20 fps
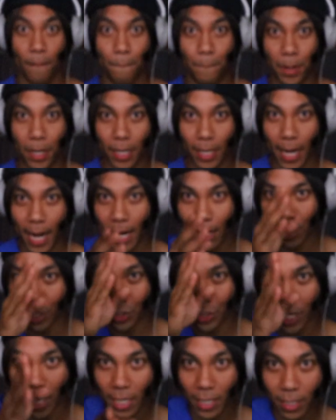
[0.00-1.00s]
But
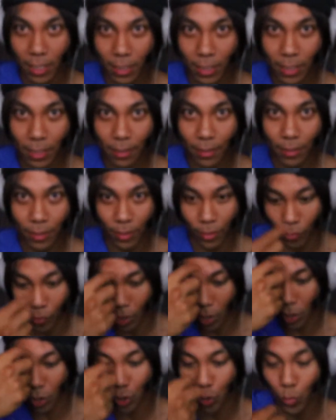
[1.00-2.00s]
energetically,
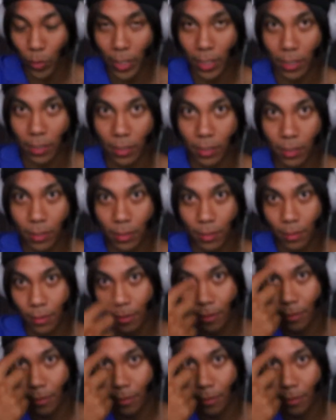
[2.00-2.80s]
we are twins.